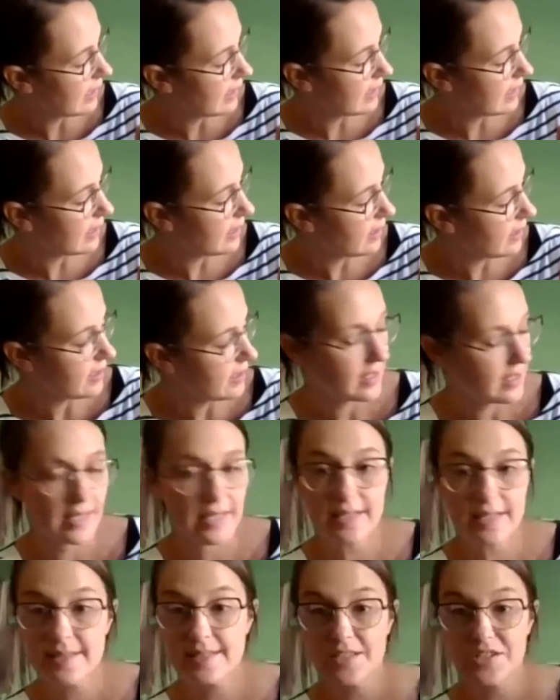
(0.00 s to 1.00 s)
E
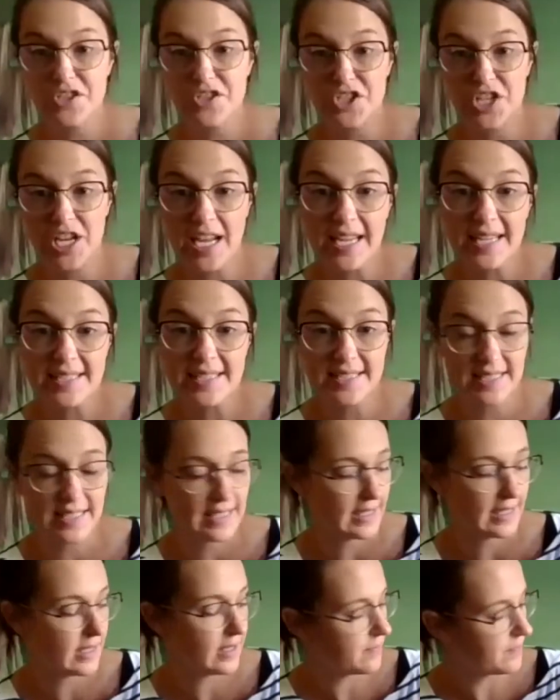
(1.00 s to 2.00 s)
is
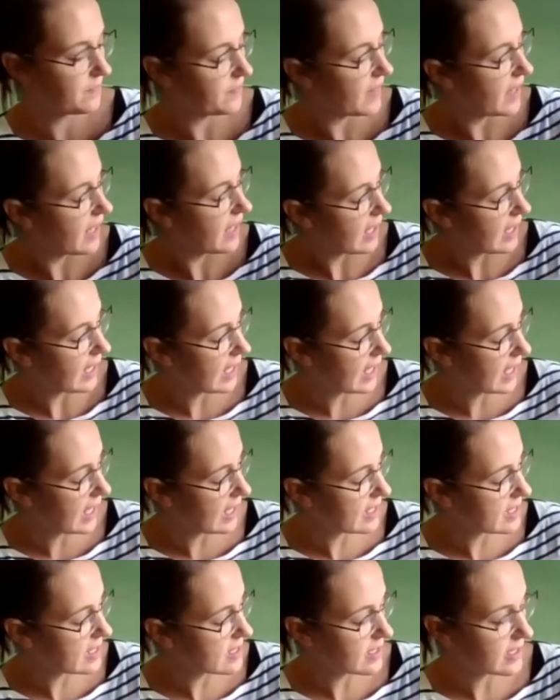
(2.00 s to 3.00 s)
enchanting,
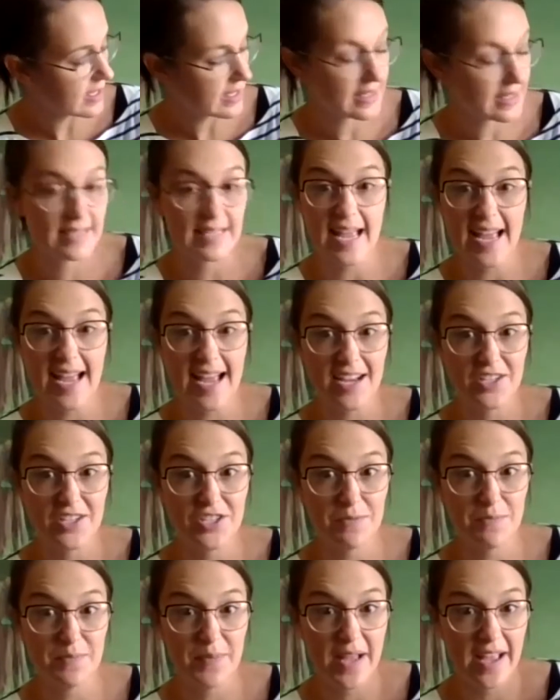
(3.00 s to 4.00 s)
A is
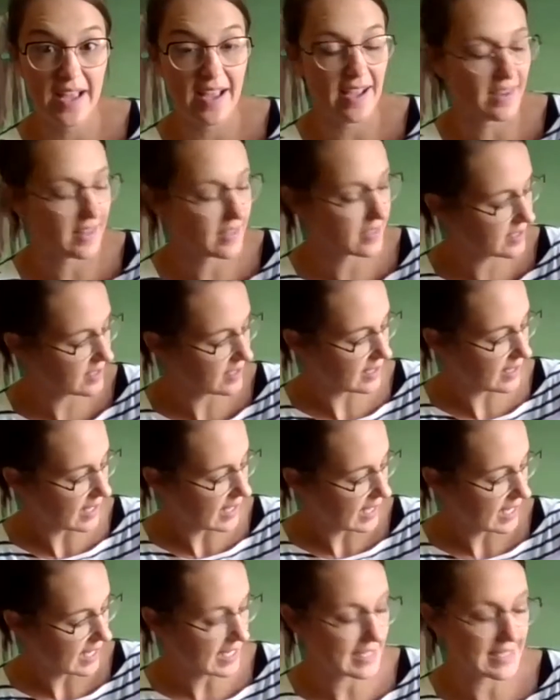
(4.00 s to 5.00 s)
action-packed,
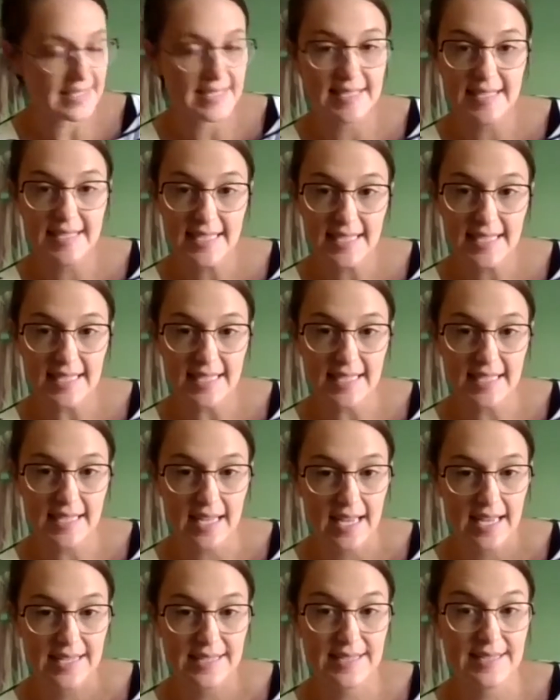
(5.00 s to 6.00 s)
and
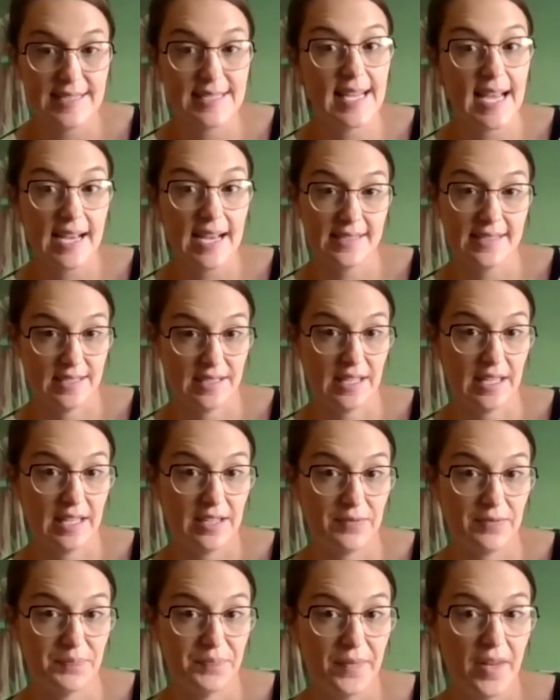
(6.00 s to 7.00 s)
D is
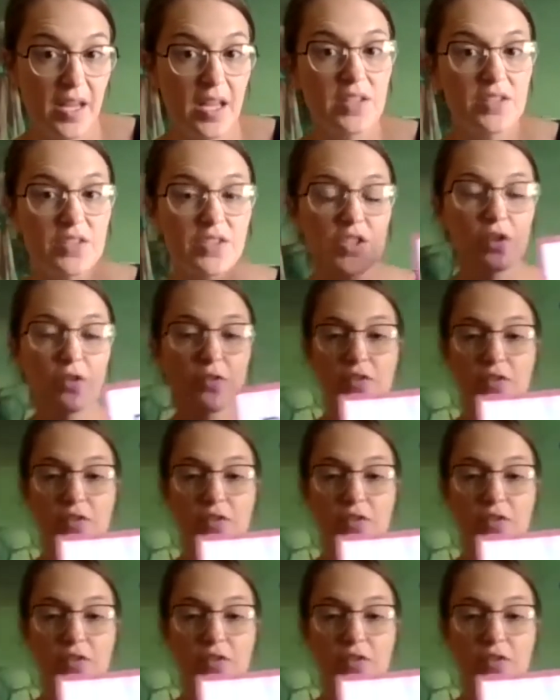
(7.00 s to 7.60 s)
dazzling. So